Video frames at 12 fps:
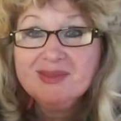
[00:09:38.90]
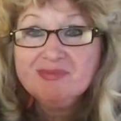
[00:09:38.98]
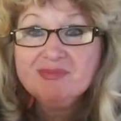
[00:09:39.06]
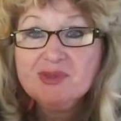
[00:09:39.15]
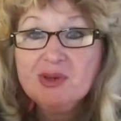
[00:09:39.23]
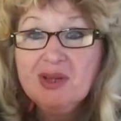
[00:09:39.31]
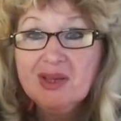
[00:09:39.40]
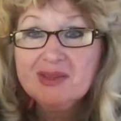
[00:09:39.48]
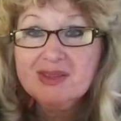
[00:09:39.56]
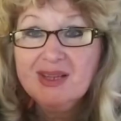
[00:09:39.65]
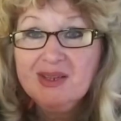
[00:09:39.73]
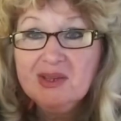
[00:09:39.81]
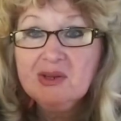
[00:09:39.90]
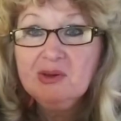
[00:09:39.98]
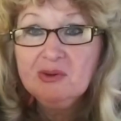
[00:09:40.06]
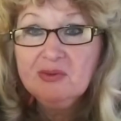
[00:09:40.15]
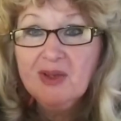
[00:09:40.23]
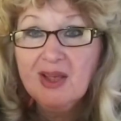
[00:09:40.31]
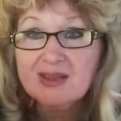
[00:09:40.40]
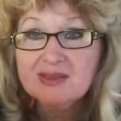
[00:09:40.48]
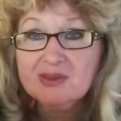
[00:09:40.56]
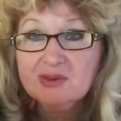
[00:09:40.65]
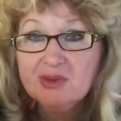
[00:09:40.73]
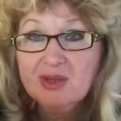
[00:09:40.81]
doing the legal things,
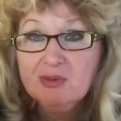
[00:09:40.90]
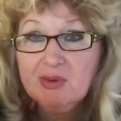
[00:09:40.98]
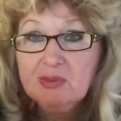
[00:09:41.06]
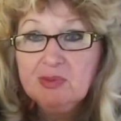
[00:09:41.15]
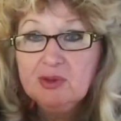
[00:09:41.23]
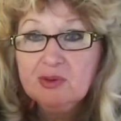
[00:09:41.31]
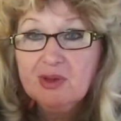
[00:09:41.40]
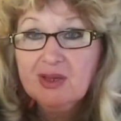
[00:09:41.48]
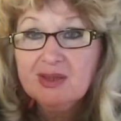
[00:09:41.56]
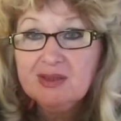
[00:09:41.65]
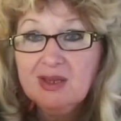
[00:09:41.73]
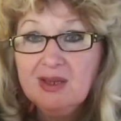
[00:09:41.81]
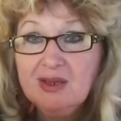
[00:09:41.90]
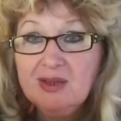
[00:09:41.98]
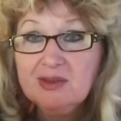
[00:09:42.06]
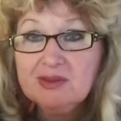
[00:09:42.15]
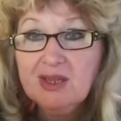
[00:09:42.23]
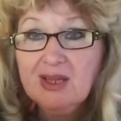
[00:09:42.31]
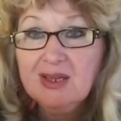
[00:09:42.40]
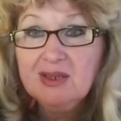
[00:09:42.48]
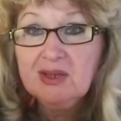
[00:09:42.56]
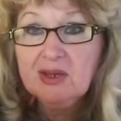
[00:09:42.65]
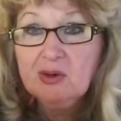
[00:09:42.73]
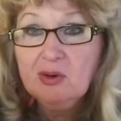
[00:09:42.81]
so he will be doing the
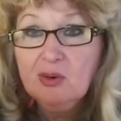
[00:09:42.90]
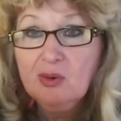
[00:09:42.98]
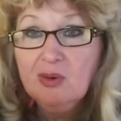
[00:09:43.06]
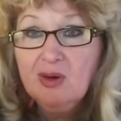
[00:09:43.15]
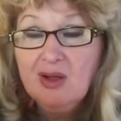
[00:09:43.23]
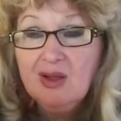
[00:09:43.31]
legal